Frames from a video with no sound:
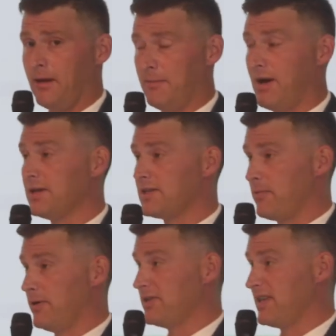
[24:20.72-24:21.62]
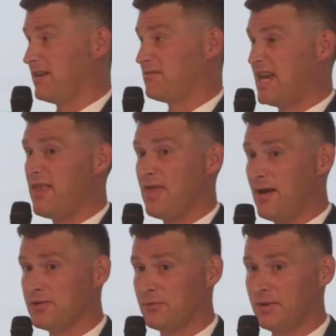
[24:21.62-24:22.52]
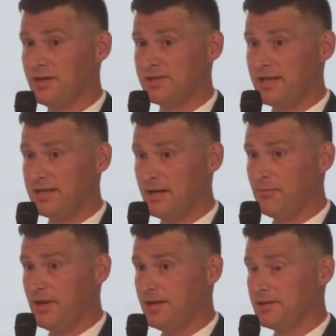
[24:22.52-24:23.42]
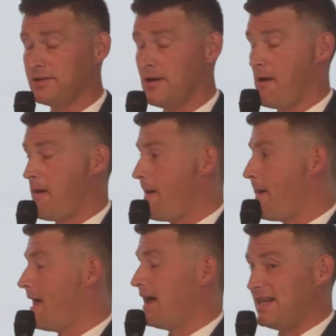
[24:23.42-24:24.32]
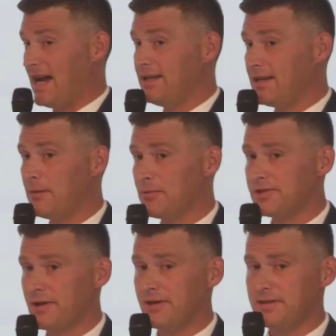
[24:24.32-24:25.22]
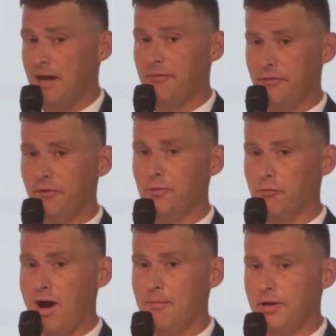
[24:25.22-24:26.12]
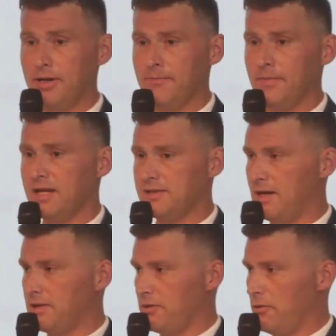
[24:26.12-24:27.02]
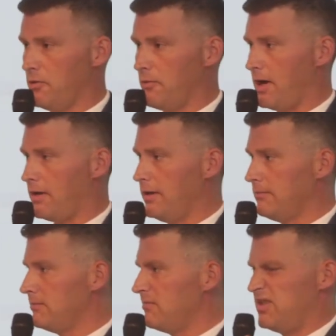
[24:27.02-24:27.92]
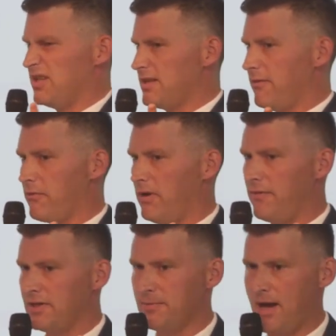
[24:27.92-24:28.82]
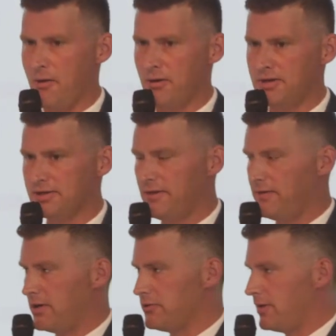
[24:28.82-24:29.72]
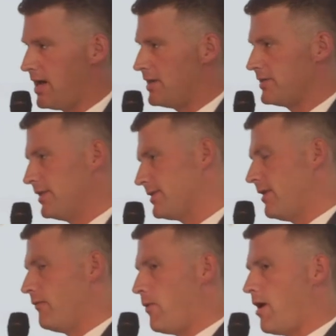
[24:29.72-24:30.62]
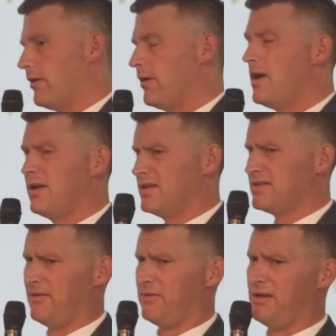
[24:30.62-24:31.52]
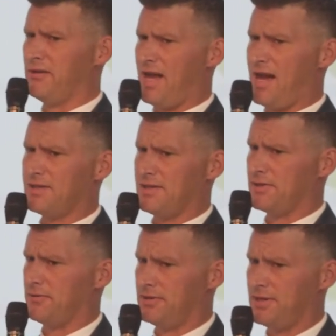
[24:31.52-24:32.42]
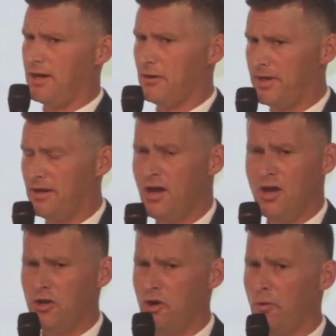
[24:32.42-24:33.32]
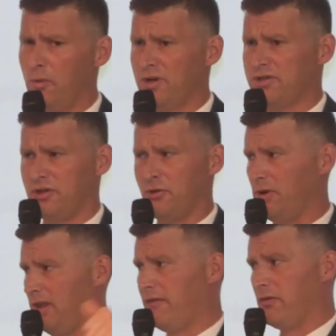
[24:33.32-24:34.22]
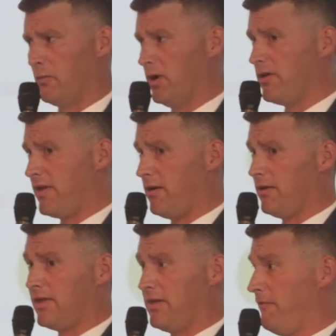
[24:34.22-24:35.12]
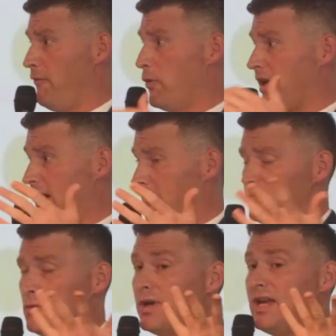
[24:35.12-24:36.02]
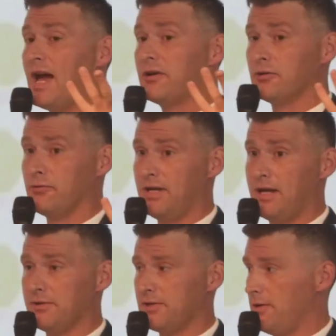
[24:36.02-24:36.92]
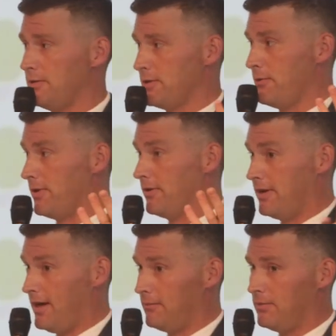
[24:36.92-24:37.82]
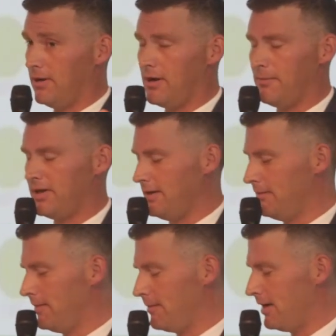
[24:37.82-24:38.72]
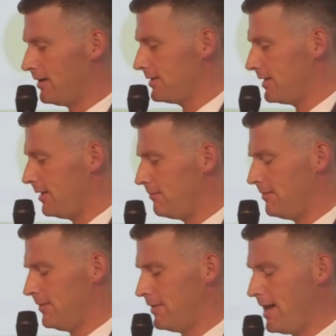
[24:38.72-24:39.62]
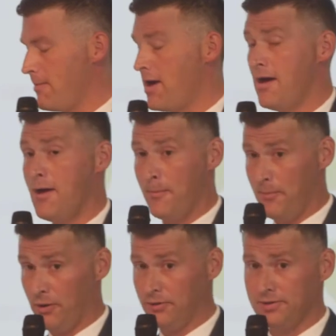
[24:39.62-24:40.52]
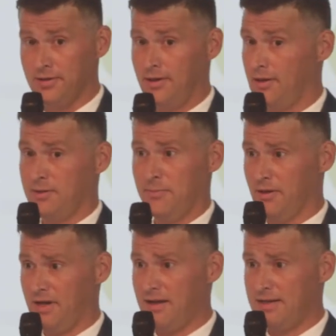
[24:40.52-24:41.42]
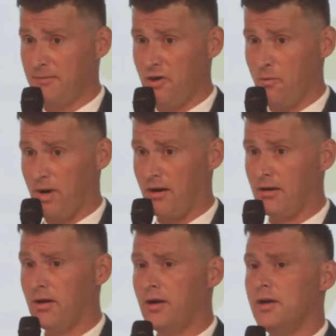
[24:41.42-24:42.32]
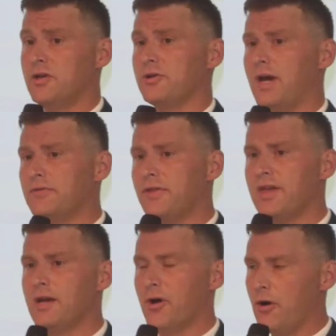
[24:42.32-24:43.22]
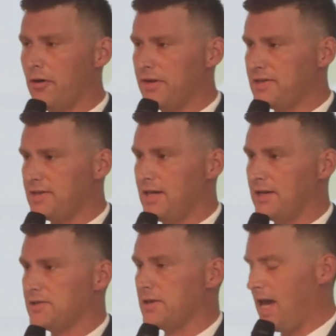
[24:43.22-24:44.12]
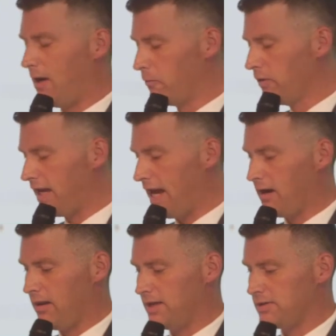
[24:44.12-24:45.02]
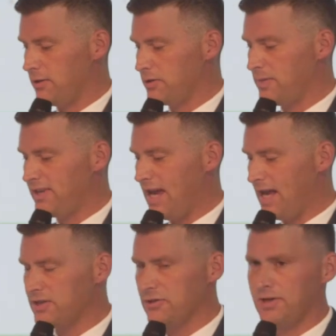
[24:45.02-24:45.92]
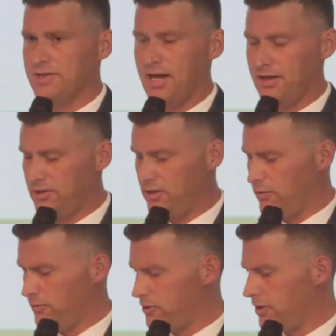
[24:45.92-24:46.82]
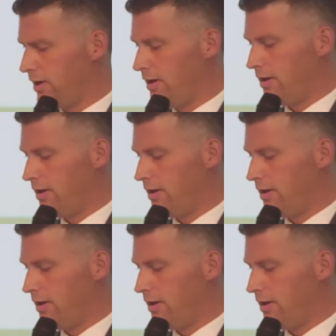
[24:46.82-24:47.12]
In my experience, like 10,000 real estate type plays, 99% of the time, if you have a property, it's not zoned correctly, it doesn't have 3-phase power, doesn't have natural gas, doesn't have water, doesn't have legal access or entitlement. No one wants to go and live and work there, like the 20 hectare greenhouse in Arizona that a company, I'm not gonna say their name, built in the middle of goddamn nowhere. So you have to think about all these things and really analyze those, but the ancillary side is huge.